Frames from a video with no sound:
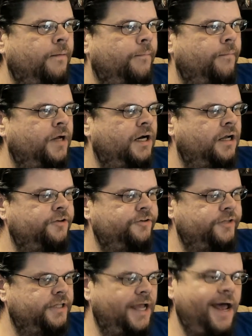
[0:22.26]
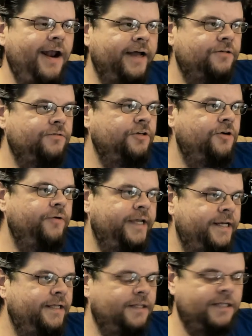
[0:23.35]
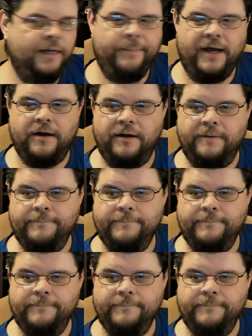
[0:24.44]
But other than that, I don't know anything about it.